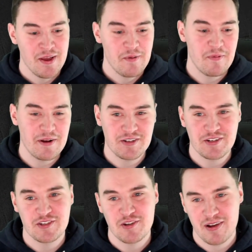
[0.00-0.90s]
which
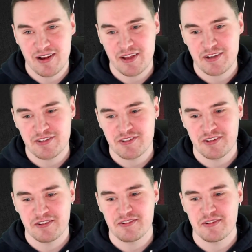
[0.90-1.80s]
is certainly a
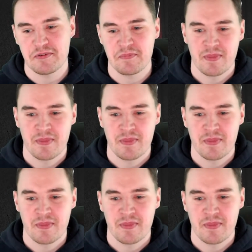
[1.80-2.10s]
concern too.